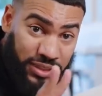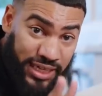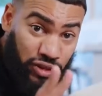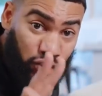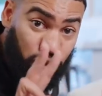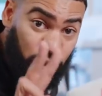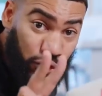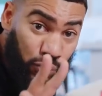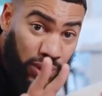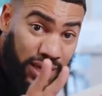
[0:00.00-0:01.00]
Teach
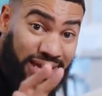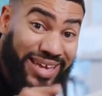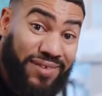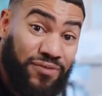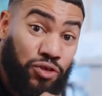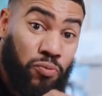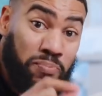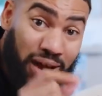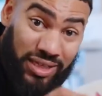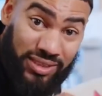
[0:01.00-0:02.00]
2 if you
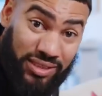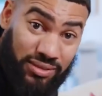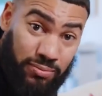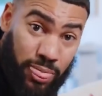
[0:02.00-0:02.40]
must.